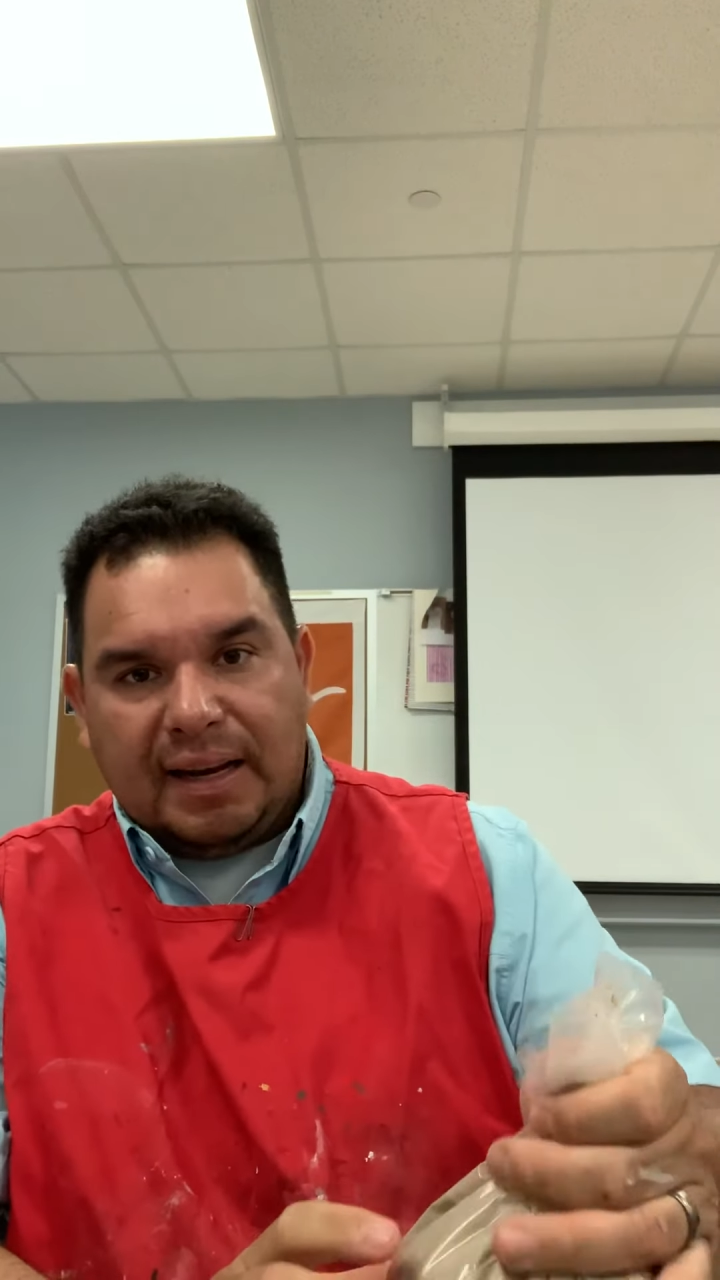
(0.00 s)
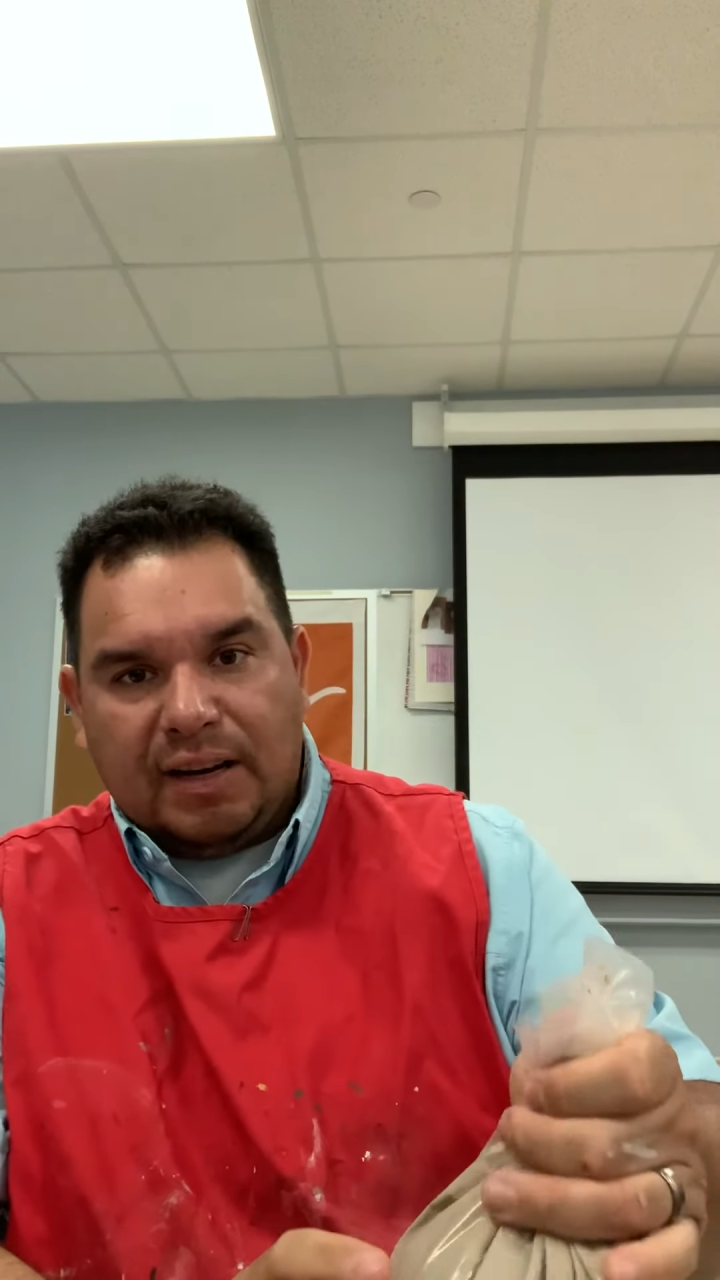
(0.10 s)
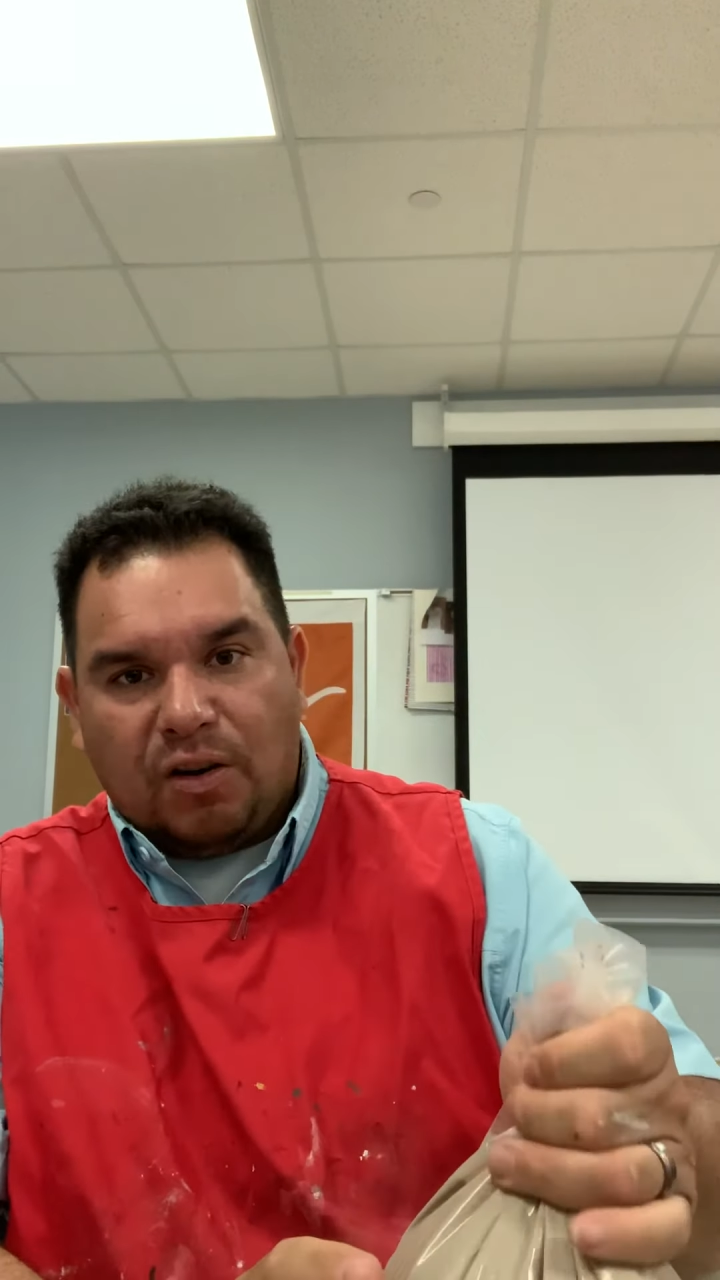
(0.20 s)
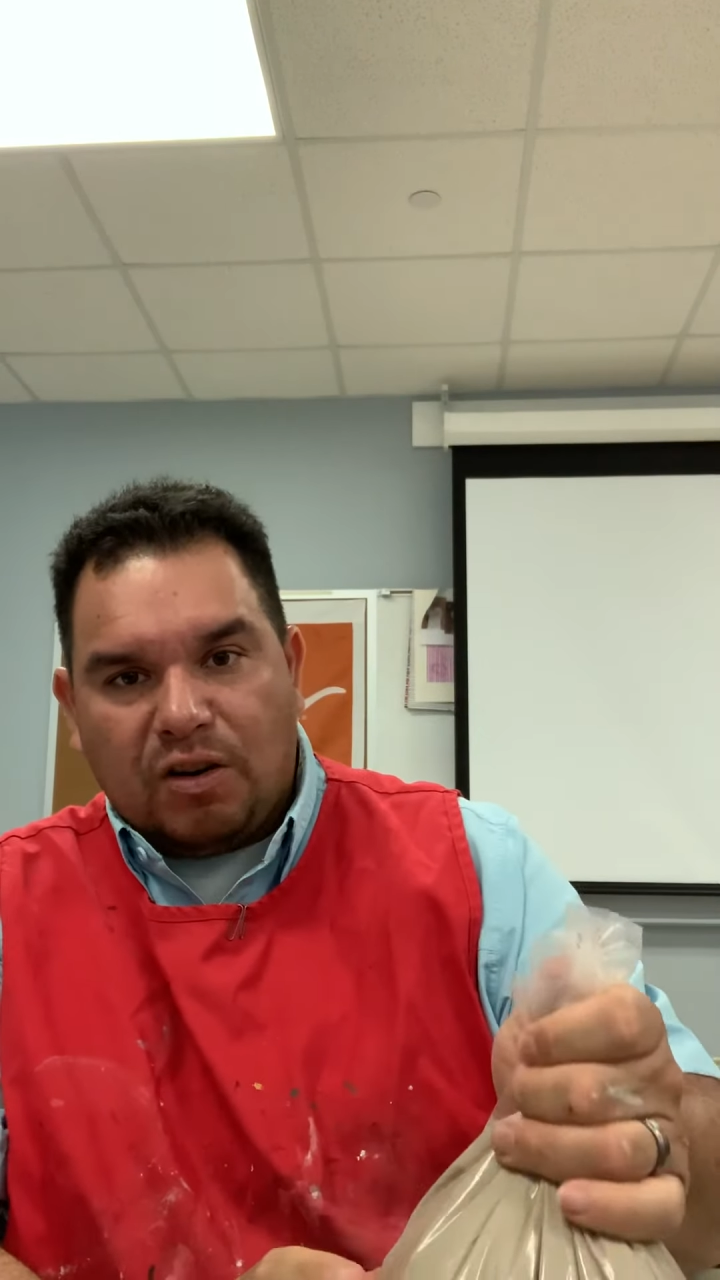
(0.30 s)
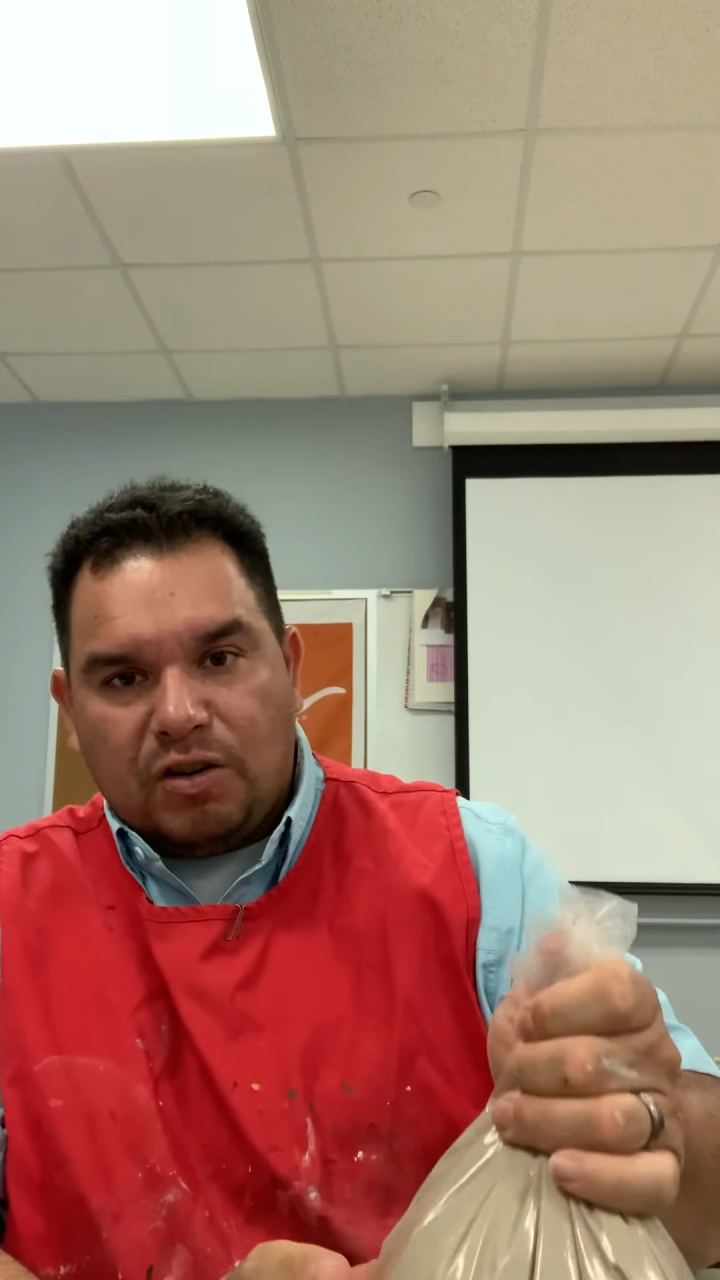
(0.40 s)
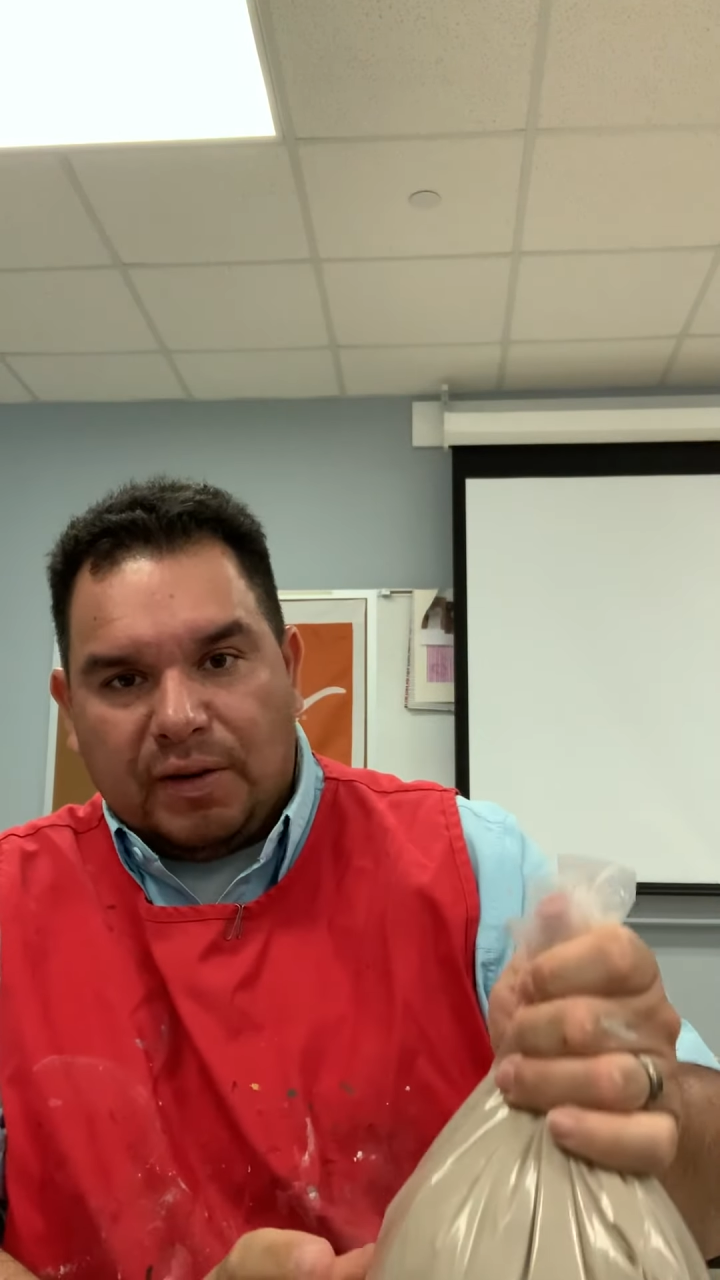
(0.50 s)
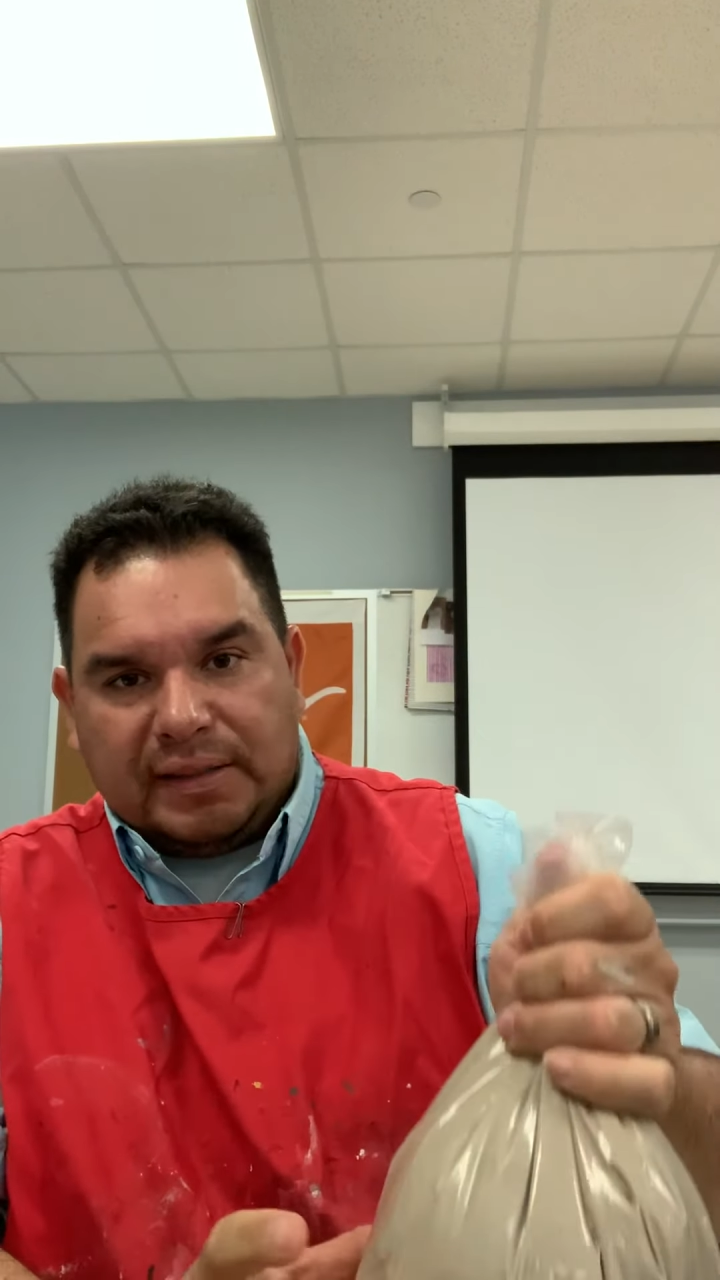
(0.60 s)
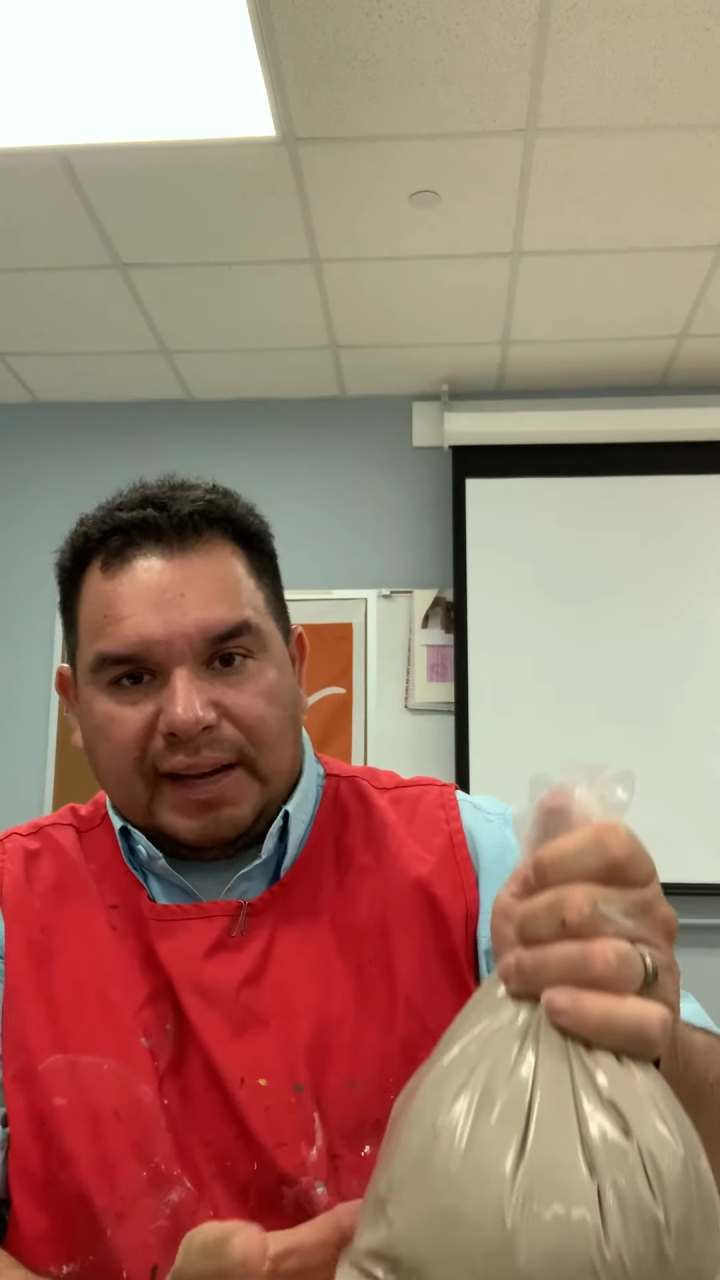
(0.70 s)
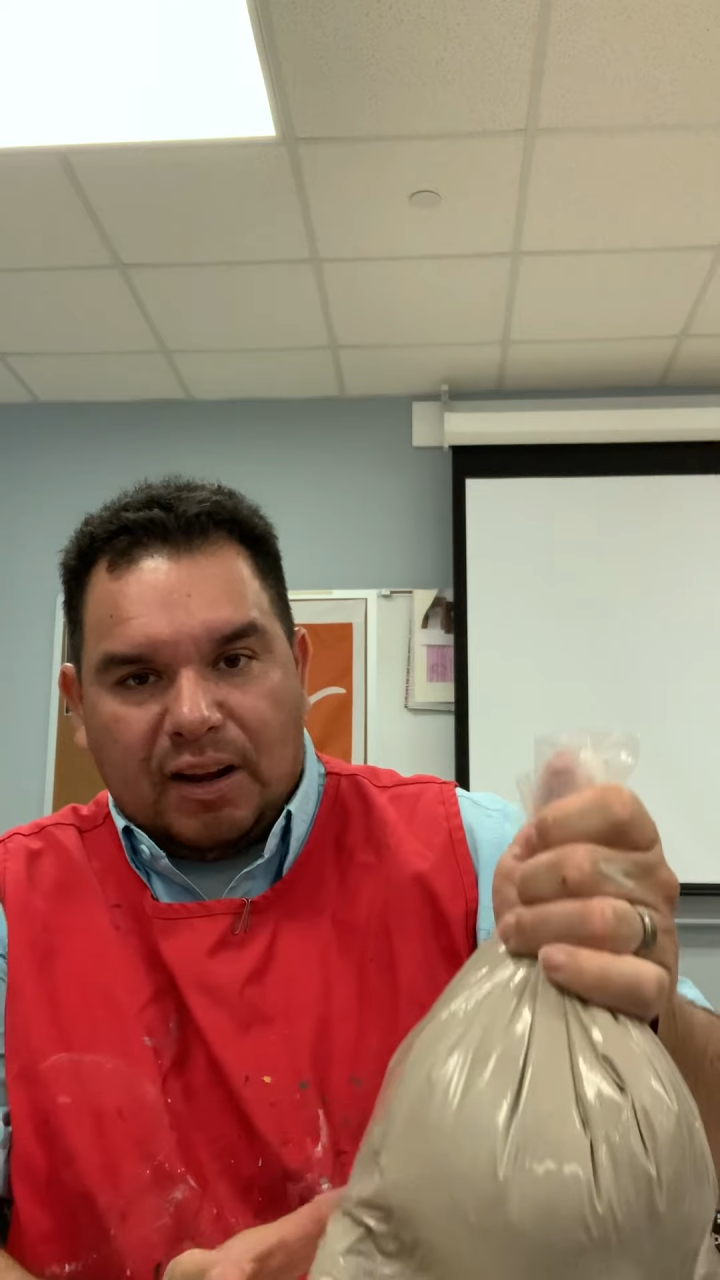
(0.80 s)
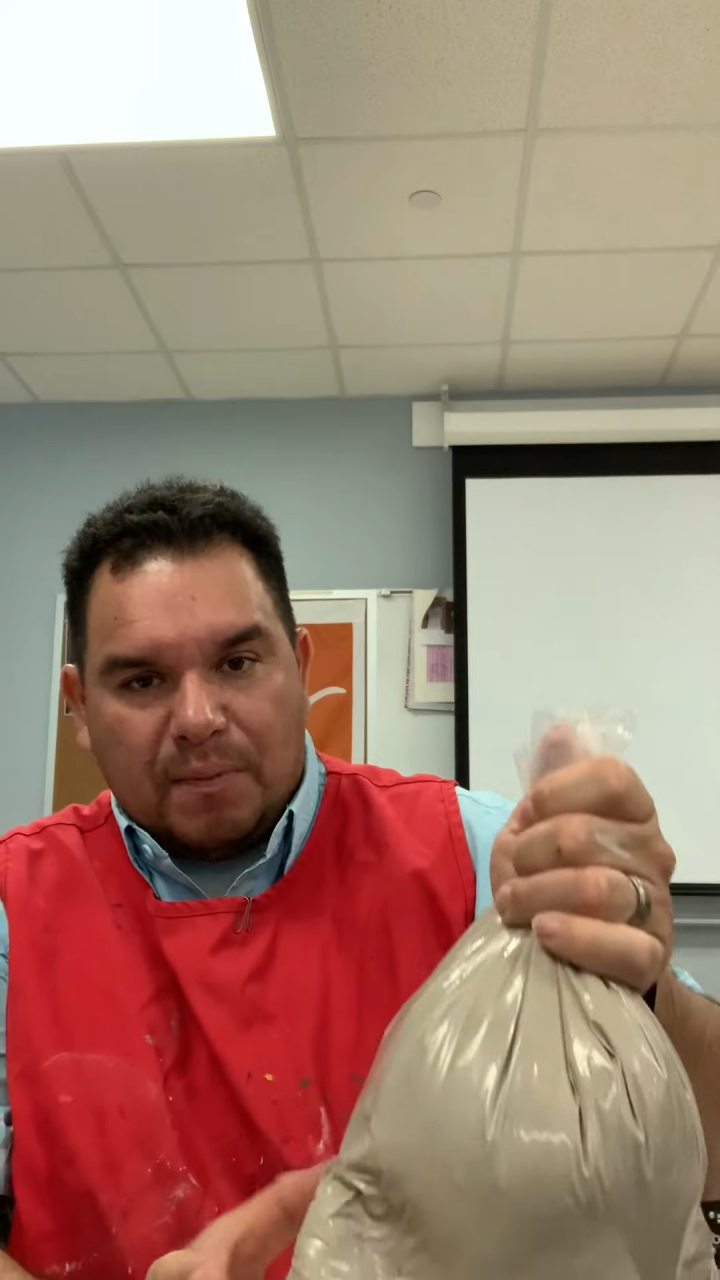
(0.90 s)
in order to
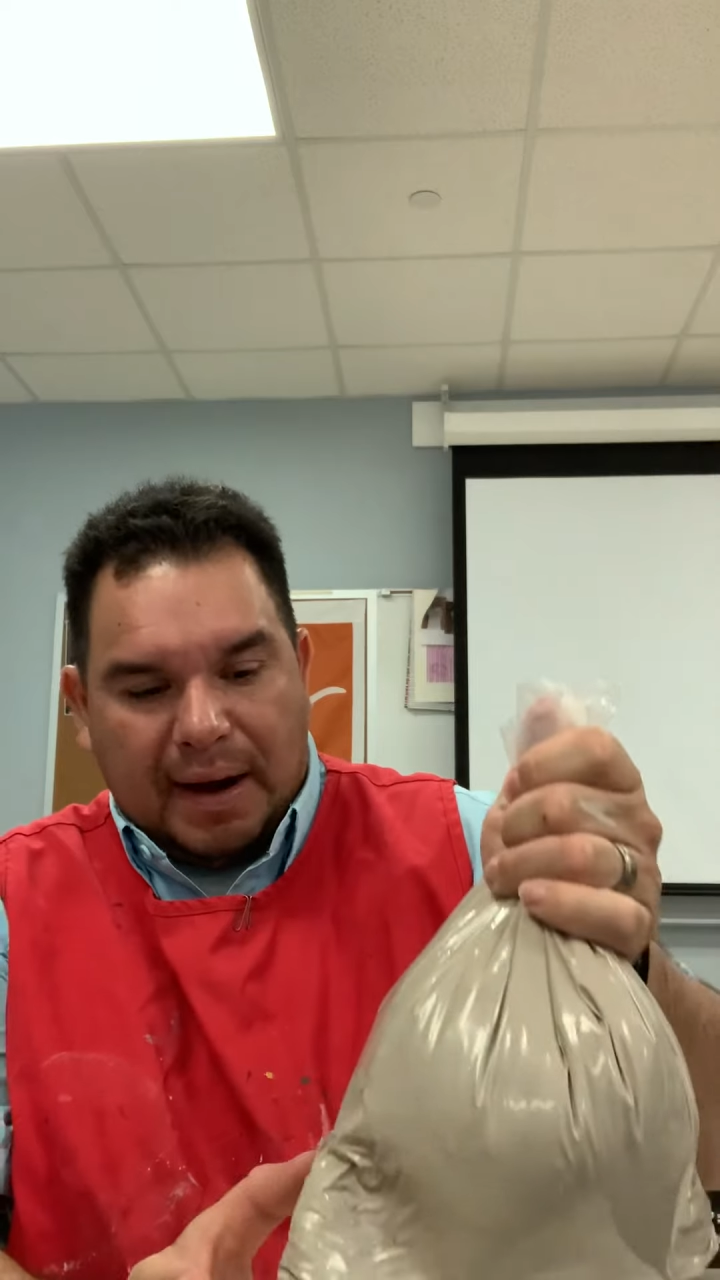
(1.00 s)
recycle